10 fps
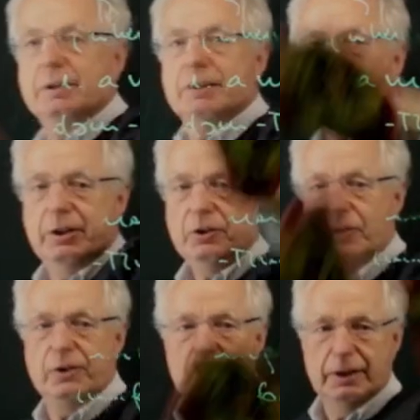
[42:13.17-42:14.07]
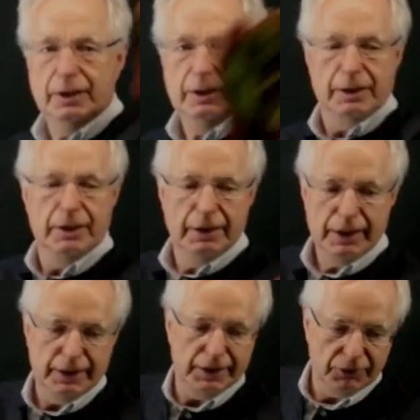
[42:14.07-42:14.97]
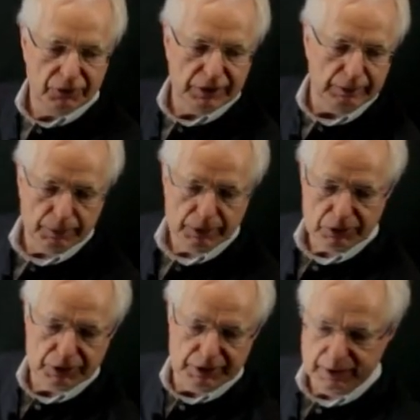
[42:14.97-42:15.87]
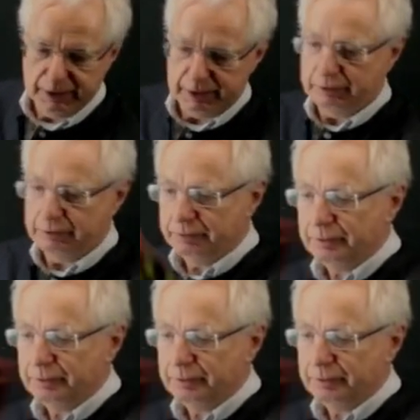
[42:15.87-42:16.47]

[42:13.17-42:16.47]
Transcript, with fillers: does an extremal tree have?